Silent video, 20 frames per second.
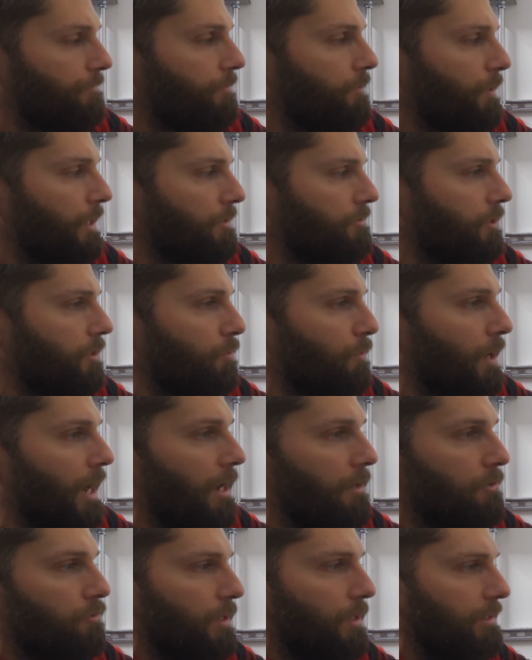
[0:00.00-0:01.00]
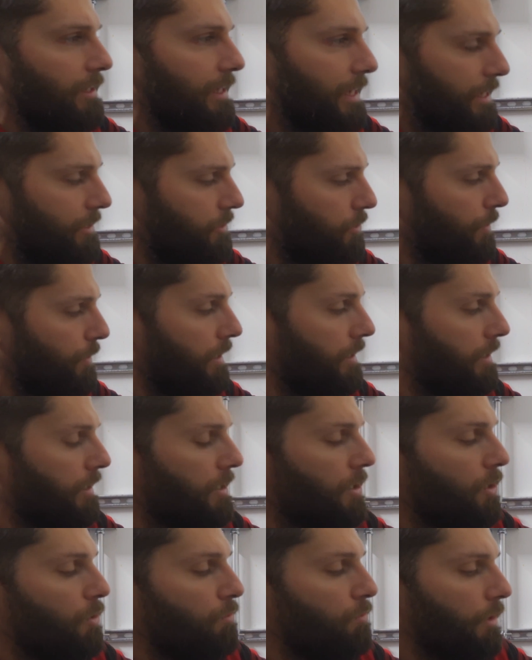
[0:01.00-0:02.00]
So we're actually going to wire it directly into it
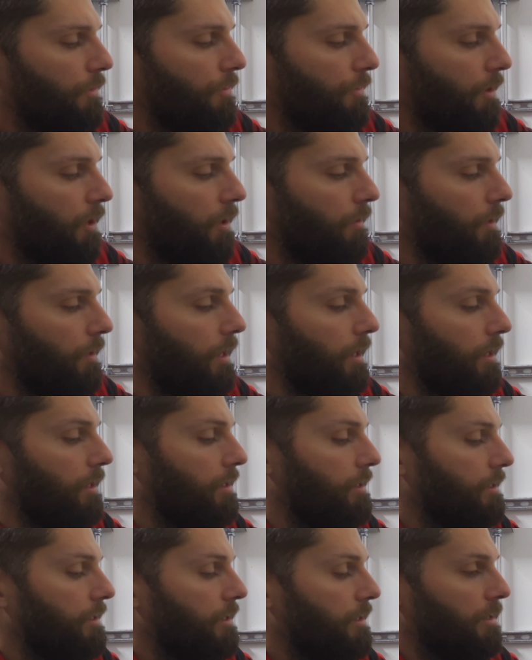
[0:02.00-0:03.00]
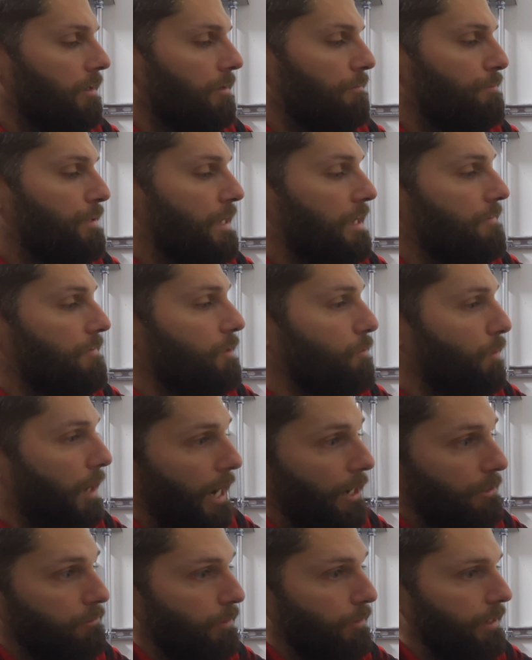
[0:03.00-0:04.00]
with our PV
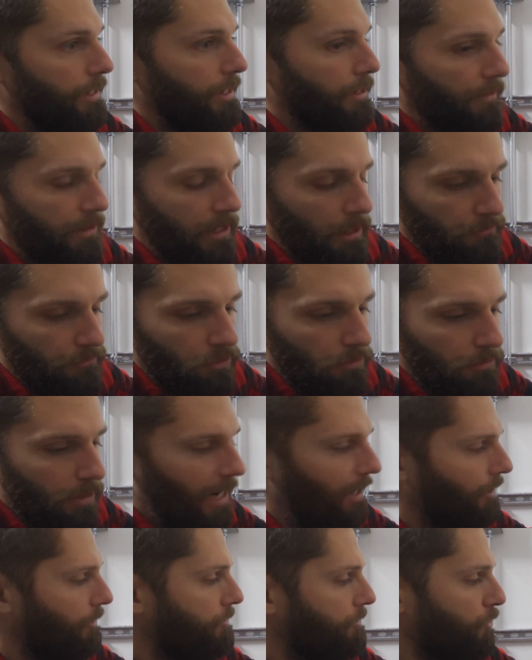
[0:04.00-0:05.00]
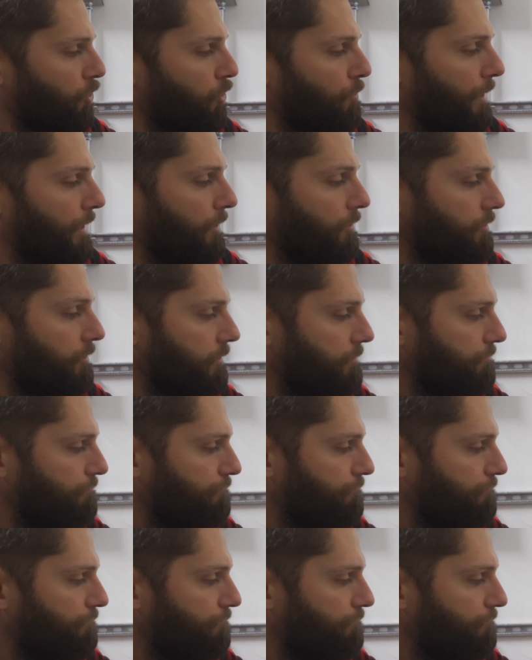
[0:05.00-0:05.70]
wires right here that come from our solar panels.